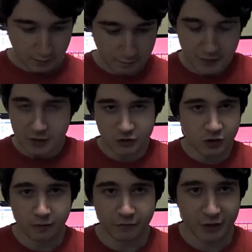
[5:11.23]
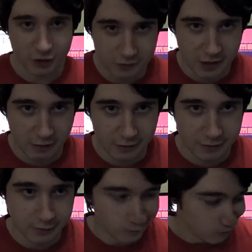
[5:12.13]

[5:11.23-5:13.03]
Because conflict shows character.